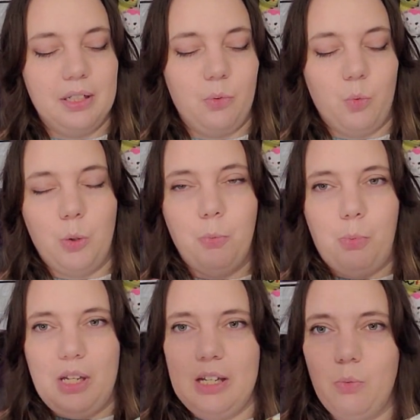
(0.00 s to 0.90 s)
it won't
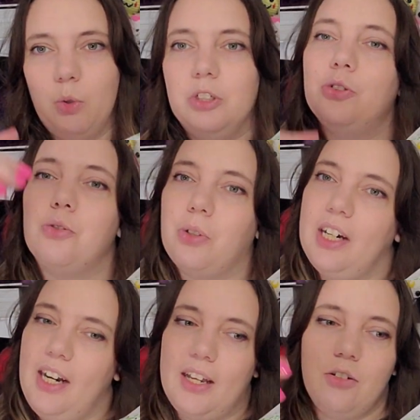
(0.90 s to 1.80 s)
be one
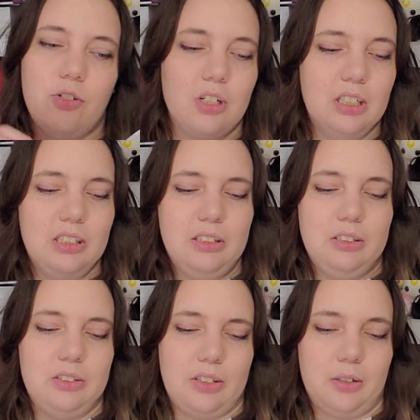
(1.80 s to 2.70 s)
straight edge.
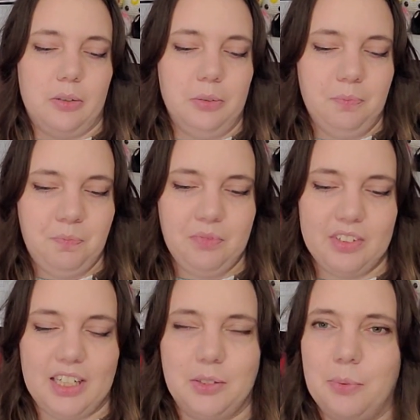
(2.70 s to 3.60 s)
So
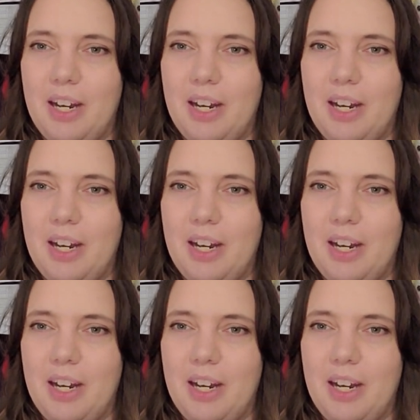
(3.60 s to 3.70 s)
that's